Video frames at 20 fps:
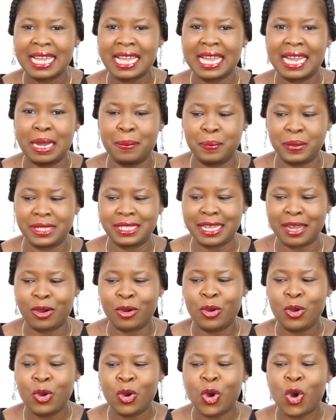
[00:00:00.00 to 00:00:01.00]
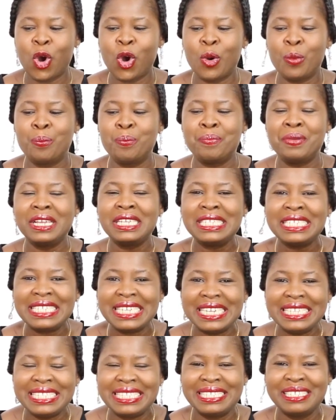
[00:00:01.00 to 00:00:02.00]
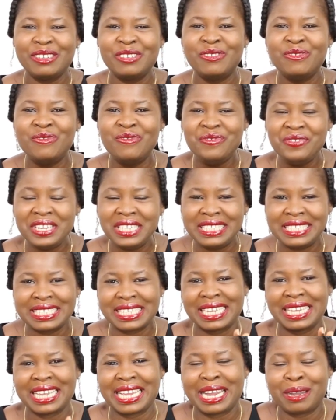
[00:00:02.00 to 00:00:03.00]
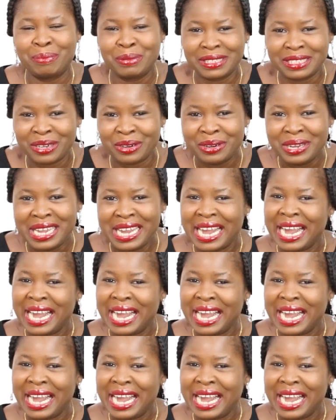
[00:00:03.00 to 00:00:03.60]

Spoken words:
capital or patient risk capital.